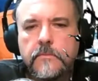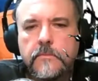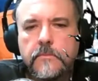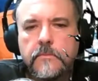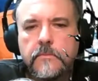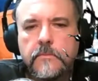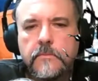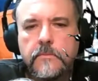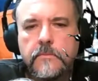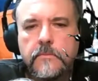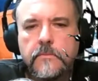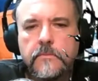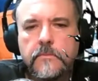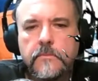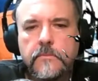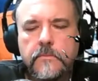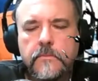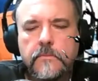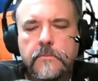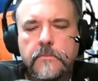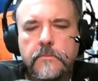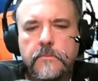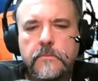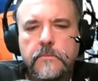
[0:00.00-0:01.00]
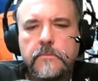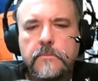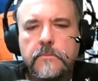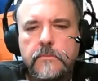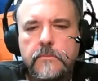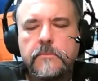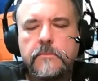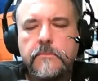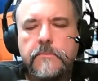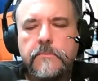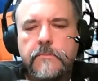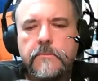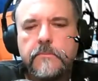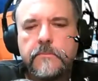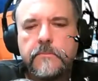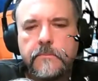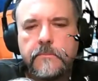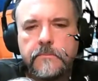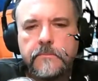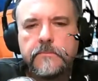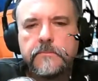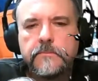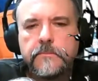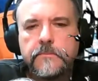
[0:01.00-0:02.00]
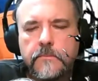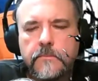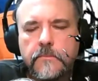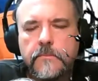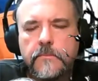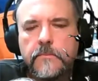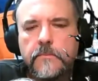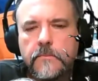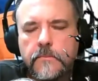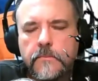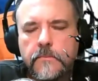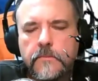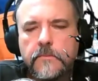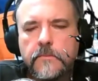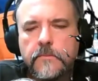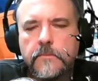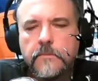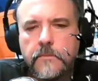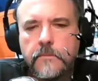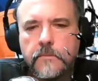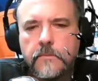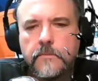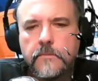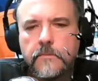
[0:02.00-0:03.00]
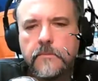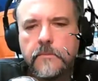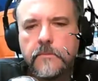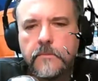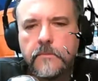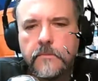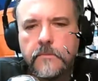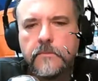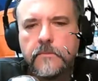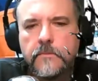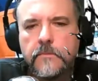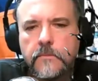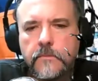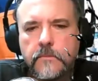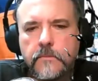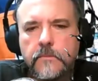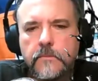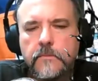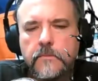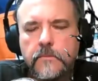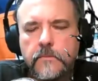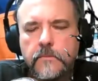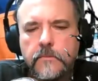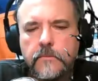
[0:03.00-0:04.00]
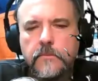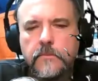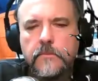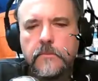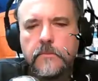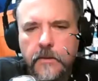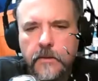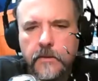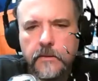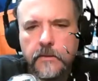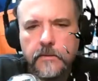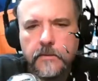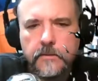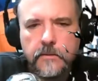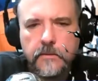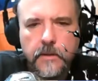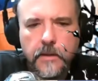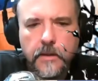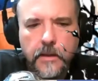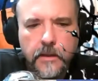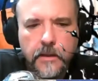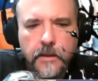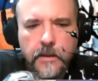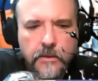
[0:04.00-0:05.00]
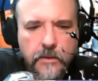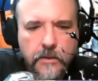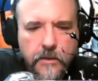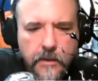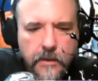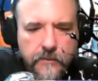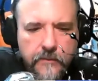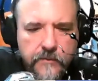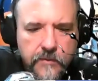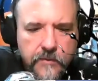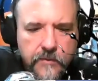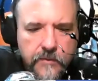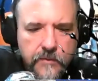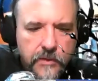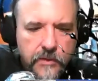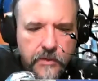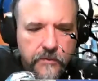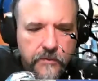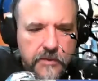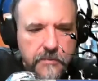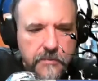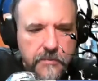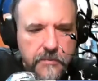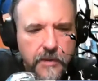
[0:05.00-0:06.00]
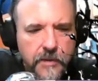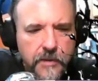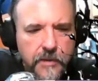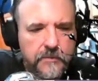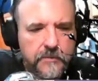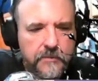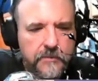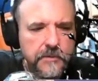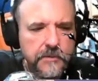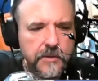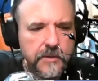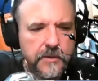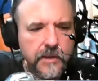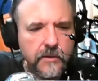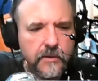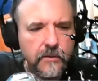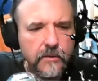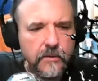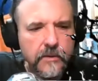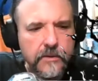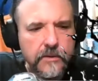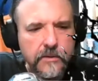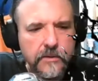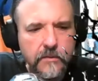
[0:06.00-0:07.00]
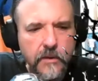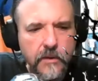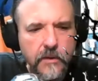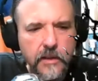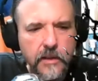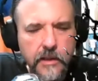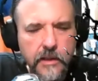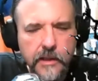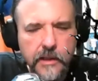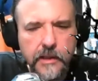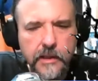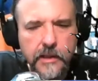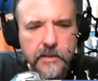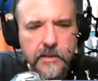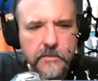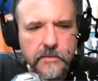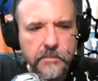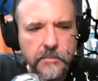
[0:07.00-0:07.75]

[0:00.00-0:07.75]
have fun. That's been our thing since we started. Yeah. You have to be respectful, not only to the clients,